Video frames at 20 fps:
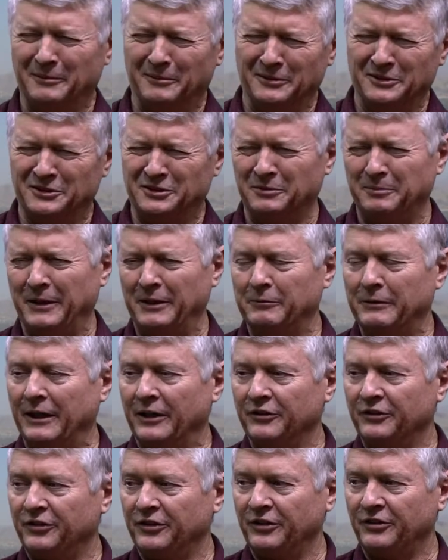should be
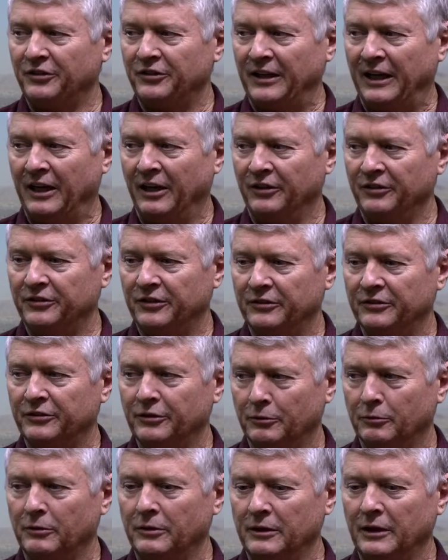around 6,000. So
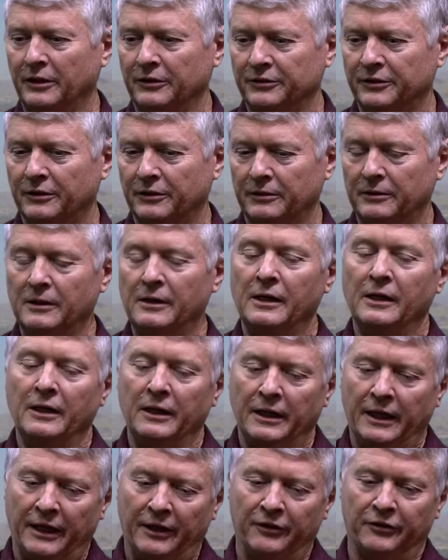we're under. Wow.
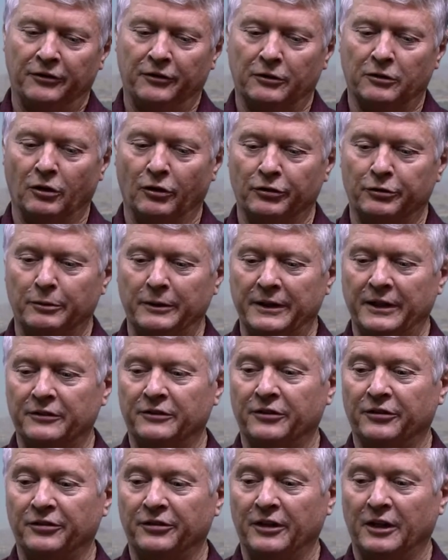And as the closer we get
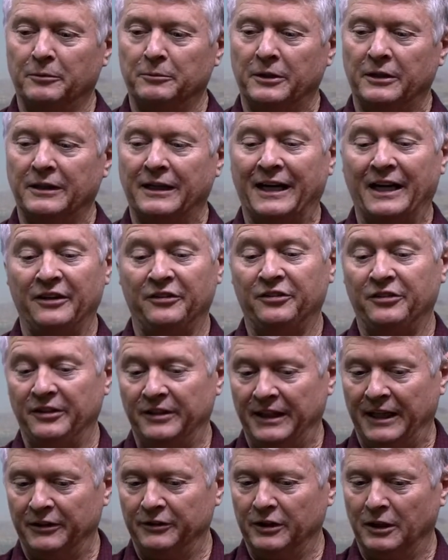to summer, I see
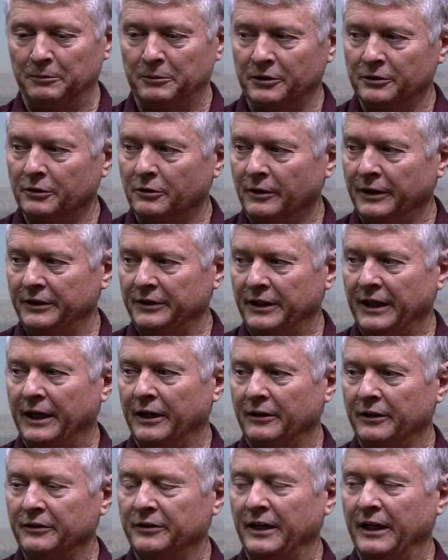that number going
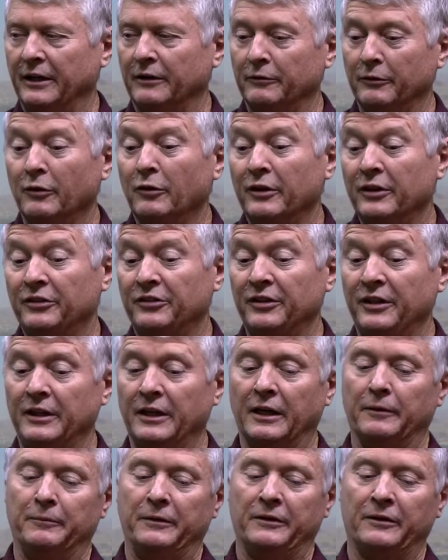down and down. We've already seen
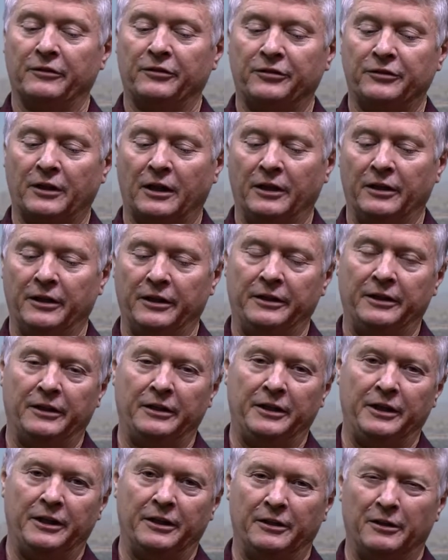that. I mean, it started
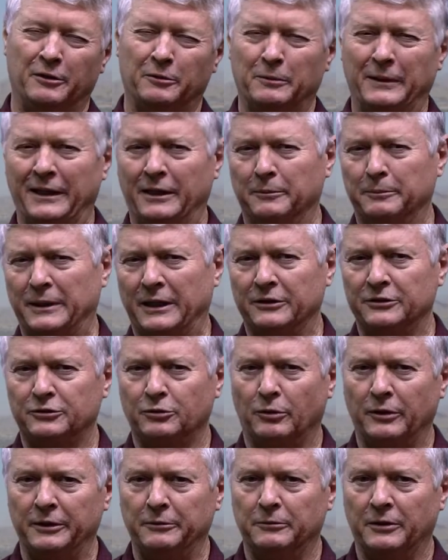the year around about
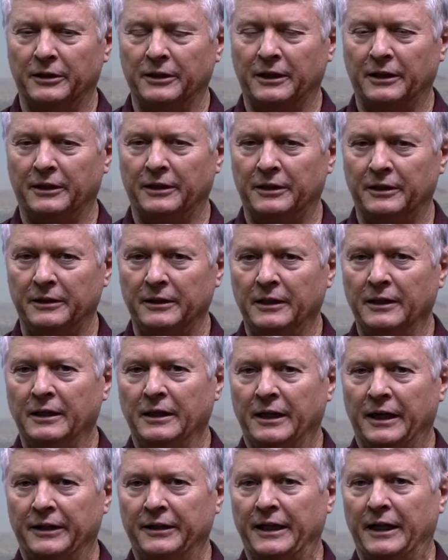2,100,
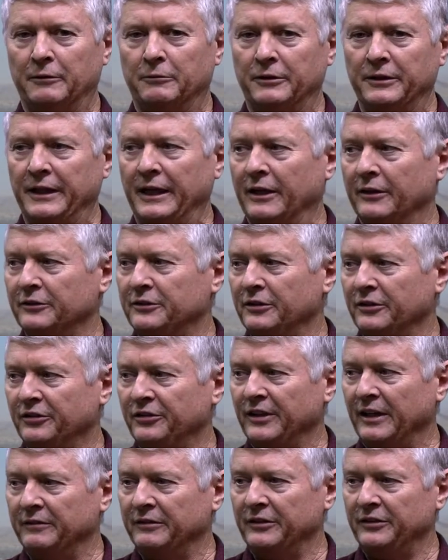and now we're down to
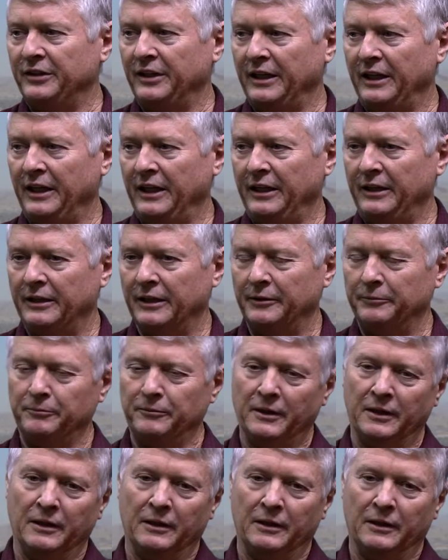17. And